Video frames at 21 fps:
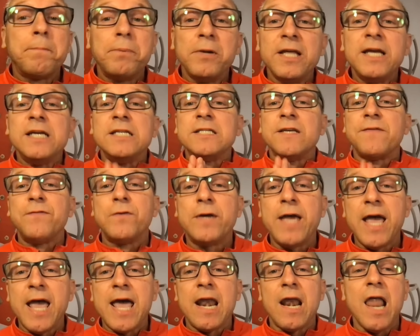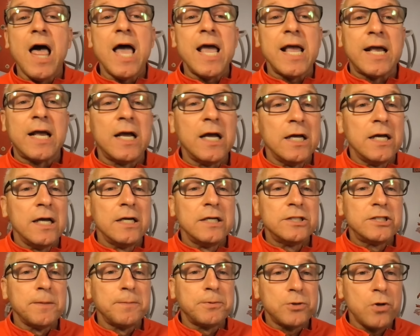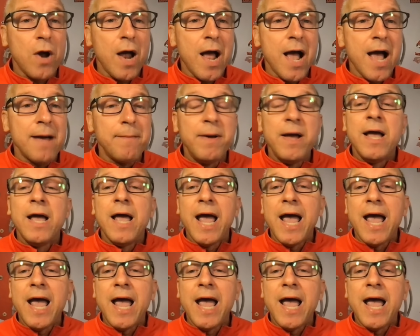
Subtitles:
Please, if you can, like, subscribe,